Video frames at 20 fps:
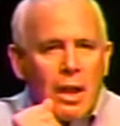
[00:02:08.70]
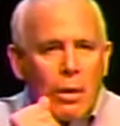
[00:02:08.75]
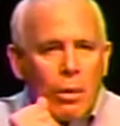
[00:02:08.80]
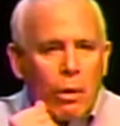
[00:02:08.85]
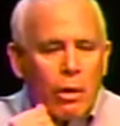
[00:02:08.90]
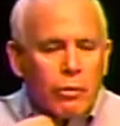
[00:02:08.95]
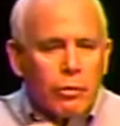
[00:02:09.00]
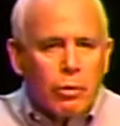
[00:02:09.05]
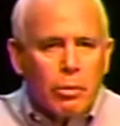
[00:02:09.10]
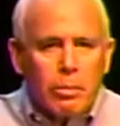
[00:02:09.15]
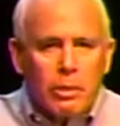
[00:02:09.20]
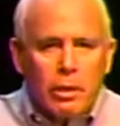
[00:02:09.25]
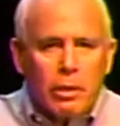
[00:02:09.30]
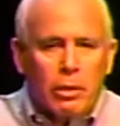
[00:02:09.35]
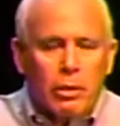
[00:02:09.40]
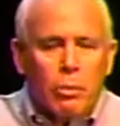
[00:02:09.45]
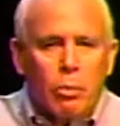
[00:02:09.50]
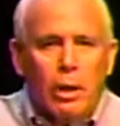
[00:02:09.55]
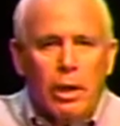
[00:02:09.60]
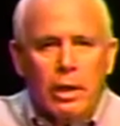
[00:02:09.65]
Also, it'd be a
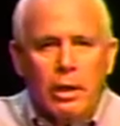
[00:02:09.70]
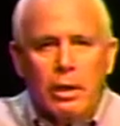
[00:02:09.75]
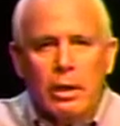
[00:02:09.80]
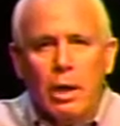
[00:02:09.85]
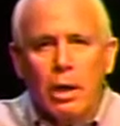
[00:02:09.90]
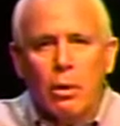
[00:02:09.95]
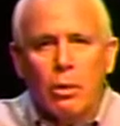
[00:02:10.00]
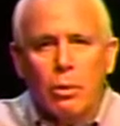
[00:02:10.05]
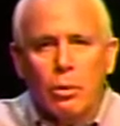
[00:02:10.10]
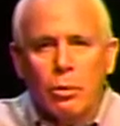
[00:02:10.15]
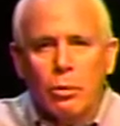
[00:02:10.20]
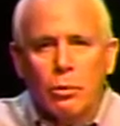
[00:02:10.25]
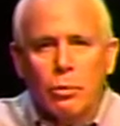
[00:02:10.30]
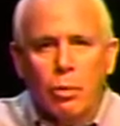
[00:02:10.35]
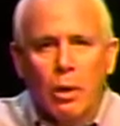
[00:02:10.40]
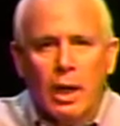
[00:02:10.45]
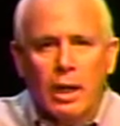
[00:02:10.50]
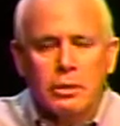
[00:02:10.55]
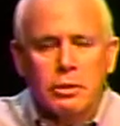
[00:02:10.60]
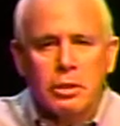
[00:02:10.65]
good way to know who's
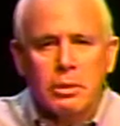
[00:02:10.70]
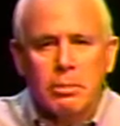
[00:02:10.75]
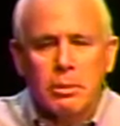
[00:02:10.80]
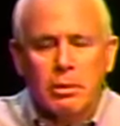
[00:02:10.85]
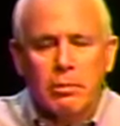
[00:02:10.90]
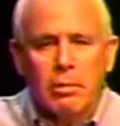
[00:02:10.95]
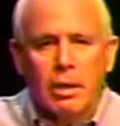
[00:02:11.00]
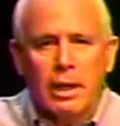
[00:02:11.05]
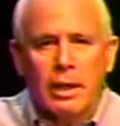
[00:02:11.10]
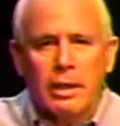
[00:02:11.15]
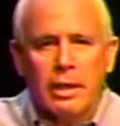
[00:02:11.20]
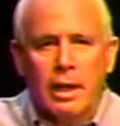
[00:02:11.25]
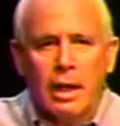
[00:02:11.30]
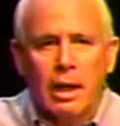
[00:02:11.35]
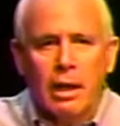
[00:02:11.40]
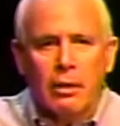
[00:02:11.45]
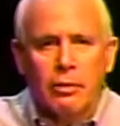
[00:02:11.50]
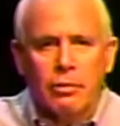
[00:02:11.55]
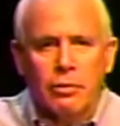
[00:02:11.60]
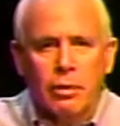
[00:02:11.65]
watching me right
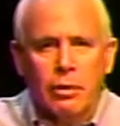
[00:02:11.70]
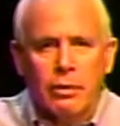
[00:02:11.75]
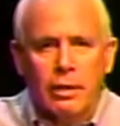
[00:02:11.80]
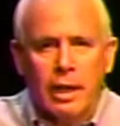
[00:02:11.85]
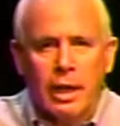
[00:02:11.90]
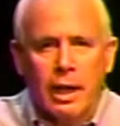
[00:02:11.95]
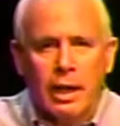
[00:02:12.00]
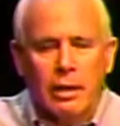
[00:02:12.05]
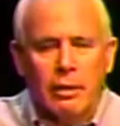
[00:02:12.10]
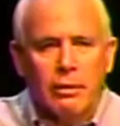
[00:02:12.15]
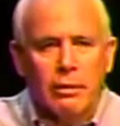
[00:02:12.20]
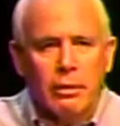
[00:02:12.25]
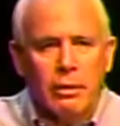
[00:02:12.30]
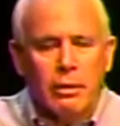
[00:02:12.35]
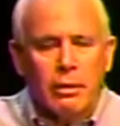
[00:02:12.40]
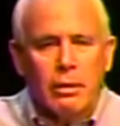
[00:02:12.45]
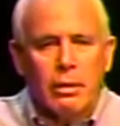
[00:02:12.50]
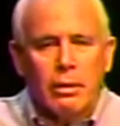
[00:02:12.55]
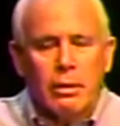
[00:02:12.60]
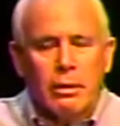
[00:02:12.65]
now, so that
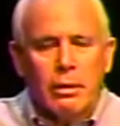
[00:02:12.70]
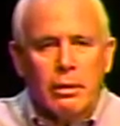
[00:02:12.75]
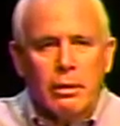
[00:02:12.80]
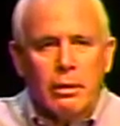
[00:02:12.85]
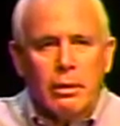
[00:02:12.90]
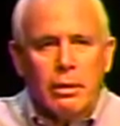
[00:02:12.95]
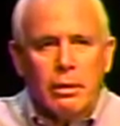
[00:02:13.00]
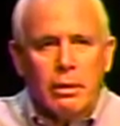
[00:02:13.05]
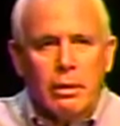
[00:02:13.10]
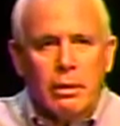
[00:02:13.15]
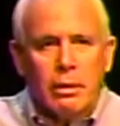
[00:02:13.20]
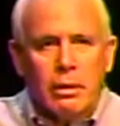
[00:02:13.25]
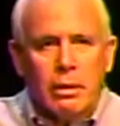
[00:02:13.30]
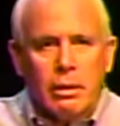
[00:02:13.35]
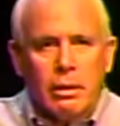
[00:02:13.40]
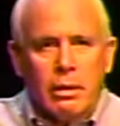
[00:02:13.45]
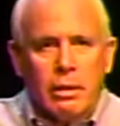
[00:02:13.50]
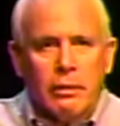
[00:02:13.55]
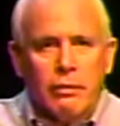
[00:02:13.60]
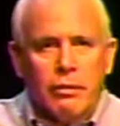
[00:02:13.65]

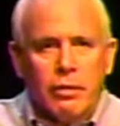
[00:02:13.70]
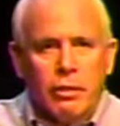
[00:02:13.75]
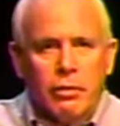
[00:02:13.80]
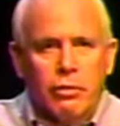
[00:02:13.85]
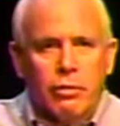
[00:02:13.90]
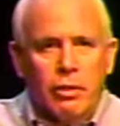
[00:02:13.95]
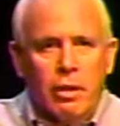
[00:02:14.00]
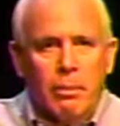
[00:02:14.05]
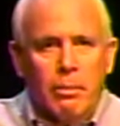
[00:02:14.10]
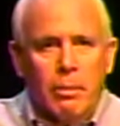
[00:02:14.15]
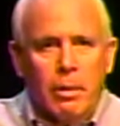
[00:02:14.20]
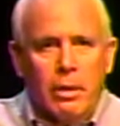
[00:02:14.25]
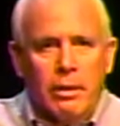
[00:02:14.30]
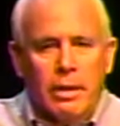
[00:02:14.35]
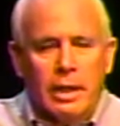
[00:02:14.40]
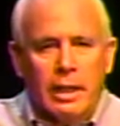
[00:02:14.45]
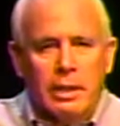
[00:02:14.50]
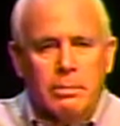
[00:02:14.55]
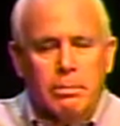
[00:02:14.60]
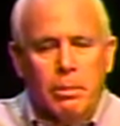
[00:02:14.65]
if there's someone
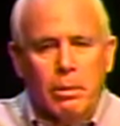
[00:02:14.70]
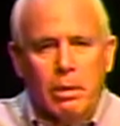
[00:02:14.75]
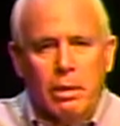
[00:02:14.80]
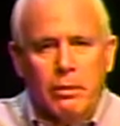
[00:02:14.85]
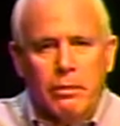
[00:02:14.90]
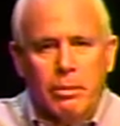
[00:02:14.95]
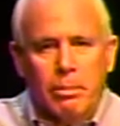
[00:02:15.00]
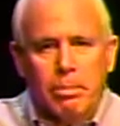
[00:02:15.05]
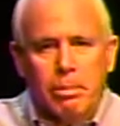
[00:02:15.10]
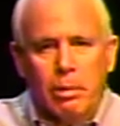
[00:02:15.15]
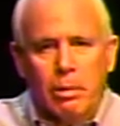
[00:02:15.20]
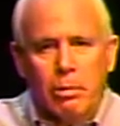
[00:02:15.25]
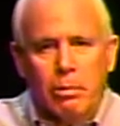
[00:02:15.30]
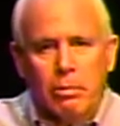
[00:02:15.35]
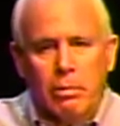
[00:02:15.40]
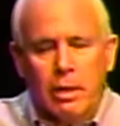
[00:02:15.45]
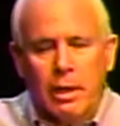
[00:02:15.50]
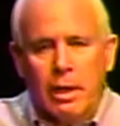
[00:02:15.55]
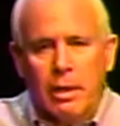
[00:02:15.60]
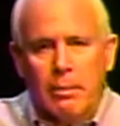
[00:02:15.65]
that's part of the
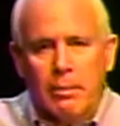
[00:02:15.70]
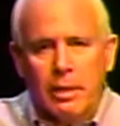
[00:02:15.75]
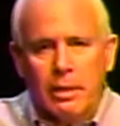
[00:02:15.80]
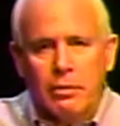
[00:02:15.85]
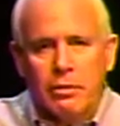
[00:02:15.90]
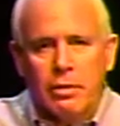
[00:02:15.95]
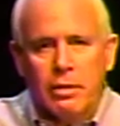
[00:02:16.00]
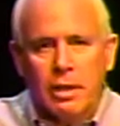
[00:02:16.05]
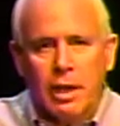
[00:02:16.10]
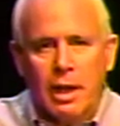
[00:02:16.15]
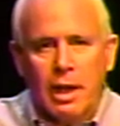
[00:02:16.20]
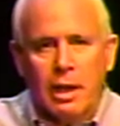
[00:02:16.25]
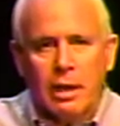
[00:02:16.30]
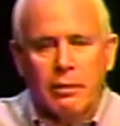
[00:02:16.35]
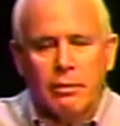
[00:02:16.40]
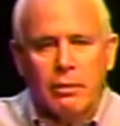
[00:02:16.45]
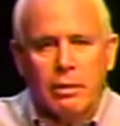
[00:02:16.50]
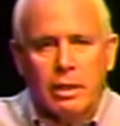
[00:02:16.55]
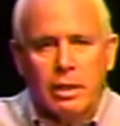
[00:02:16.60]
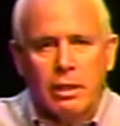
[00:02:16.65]
program that's
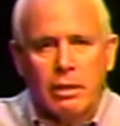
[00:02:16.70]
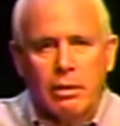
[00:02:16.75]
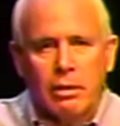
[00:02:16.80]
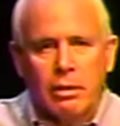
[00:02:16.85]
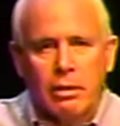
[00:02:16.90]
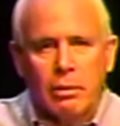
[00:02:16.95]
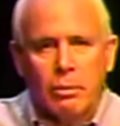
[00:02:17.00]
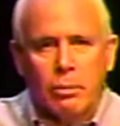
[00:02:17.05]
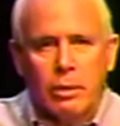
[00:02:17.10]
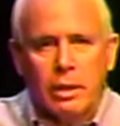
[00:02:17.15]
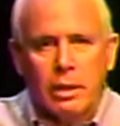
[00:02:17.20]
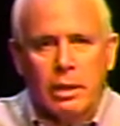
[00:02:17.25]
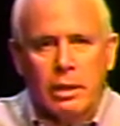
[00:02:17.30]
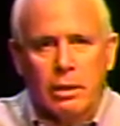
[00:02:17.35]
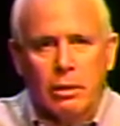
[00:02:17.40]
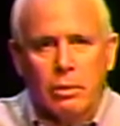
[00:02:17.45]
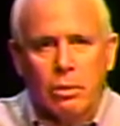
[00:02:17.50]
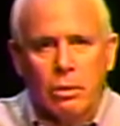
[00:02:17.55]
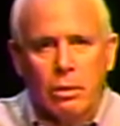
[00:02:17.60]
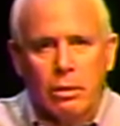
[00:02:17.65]
not here, we
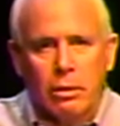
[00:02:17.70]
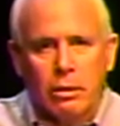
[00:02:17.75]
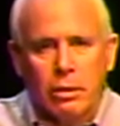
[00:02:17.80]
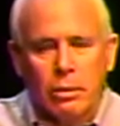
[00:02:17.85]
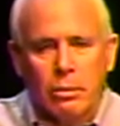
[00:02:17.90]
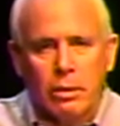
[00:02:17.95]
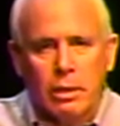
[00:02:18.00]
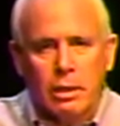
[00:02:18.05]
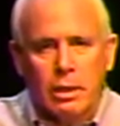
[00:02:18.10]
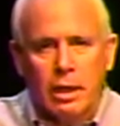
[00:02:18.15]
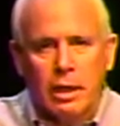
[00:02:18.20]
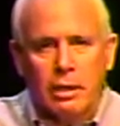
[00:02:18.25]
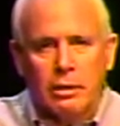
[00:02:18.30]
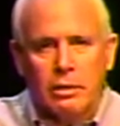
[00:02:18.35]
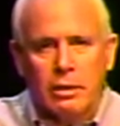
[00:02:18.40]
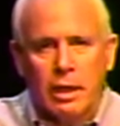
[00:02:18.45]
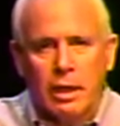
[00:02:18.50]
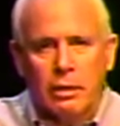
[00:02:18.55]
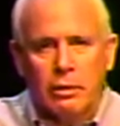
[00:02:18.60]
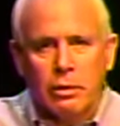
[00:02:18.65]
can call you and
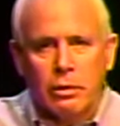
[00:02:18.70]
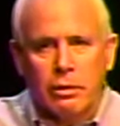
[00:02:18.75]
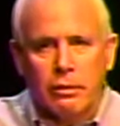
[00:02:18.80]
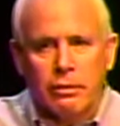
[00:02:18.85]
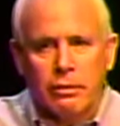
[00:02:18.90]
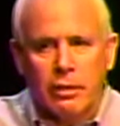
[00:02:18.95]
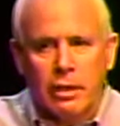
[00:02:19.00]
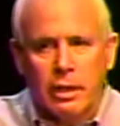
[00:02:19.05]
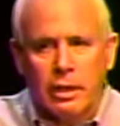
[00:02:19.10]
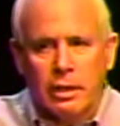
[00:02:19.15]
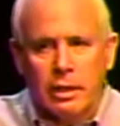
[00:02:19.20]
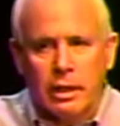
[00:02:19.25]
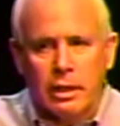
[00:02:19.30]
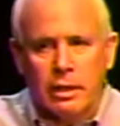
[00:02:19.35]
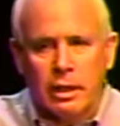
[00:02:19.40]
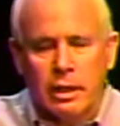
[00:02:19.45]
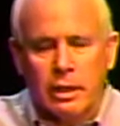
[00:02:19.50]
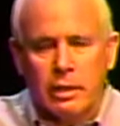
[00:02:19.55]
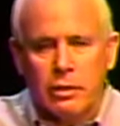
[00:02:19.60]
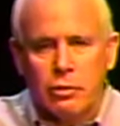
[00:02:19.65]
contact you to find out
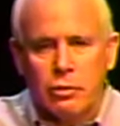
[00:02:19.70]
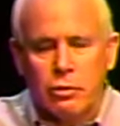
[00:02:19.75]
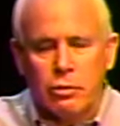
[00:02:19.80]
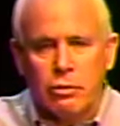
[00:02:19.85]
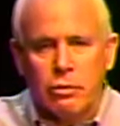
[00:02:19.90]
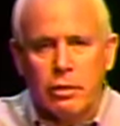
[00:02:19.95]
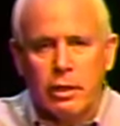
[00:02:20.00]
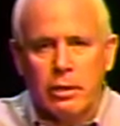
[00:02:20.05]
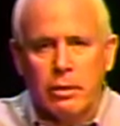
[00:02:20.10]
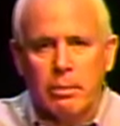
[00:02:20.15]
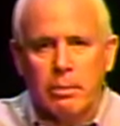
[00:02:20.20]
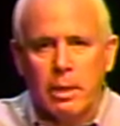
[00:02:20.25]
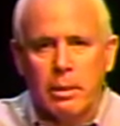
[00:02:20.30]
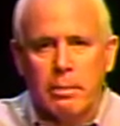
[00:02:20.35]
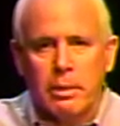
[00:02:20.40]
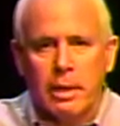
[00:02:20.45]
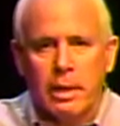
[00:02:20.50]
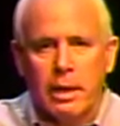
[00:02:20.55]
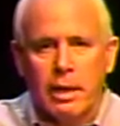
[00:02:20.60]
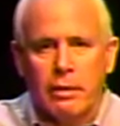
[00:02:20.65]
any issues that you may
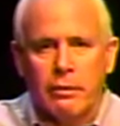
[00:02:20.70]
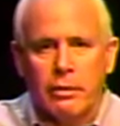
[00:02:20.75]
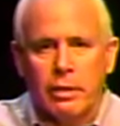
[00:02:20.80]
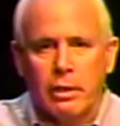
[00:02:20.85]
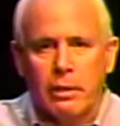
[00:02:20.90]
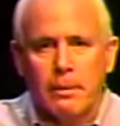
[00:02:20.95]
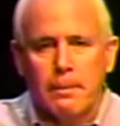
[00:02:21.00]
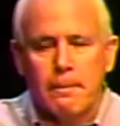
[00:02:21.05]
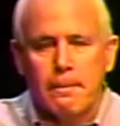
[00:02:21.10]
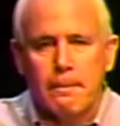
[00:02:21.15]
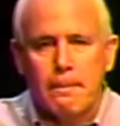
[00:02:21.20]
be having.